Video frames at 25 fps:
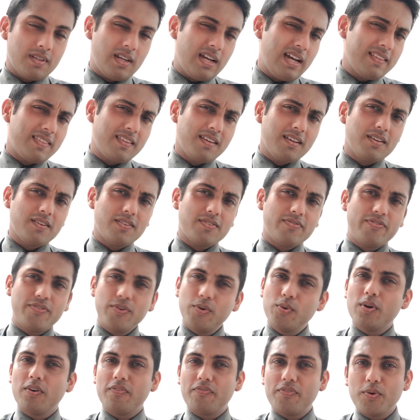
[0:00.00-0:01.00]
I think a
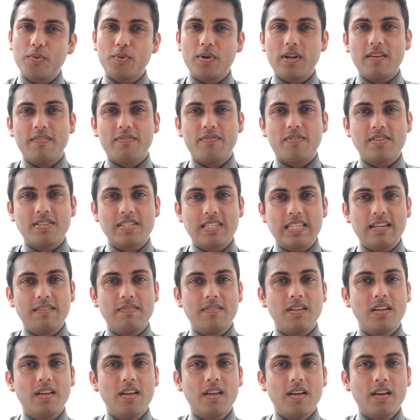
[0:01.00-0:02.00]
few of you would have
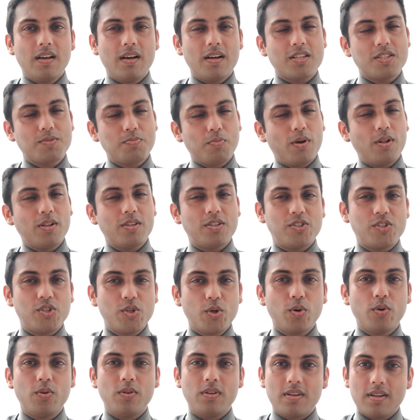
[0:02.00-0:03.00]
received a small
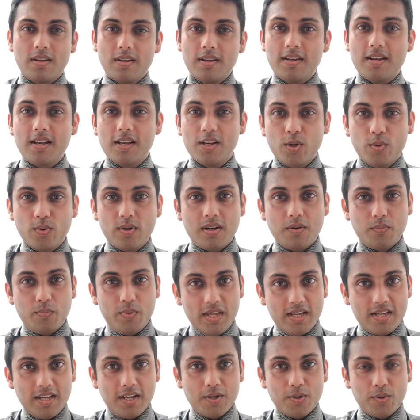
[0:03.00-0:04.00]
jolt a little over a
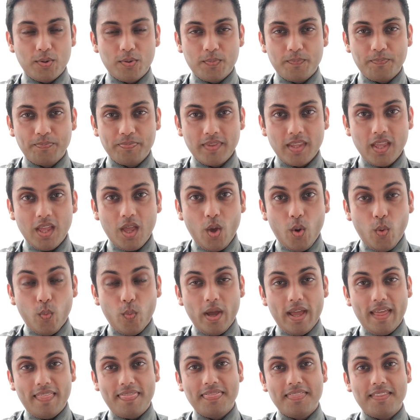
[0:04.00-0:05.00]
week ago
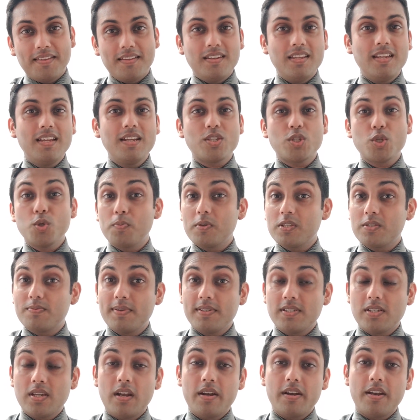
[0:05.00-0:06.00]
when the NEET Super
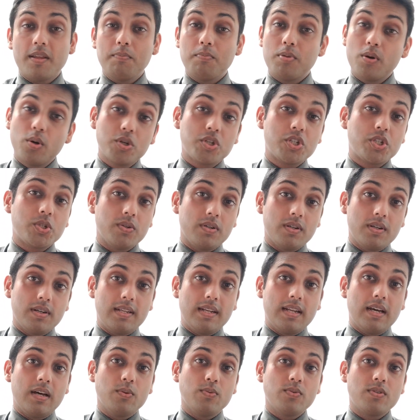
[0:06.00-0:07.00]
Speciality brochure
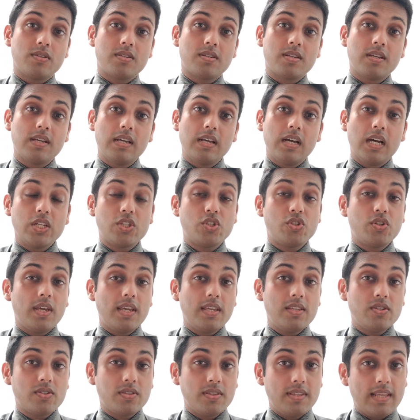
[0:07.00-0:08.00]
announced a
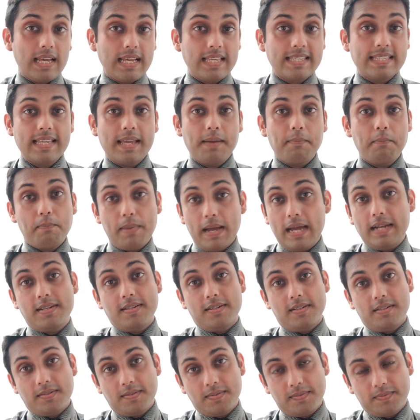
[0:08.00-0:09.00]
change in the exam
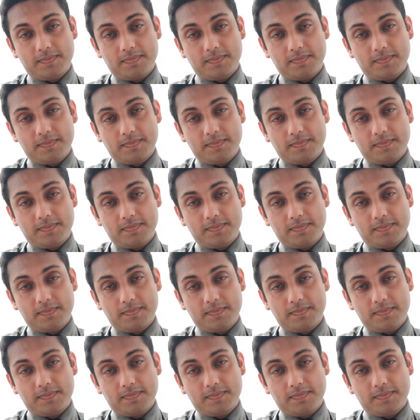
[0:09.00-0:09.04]
pattern.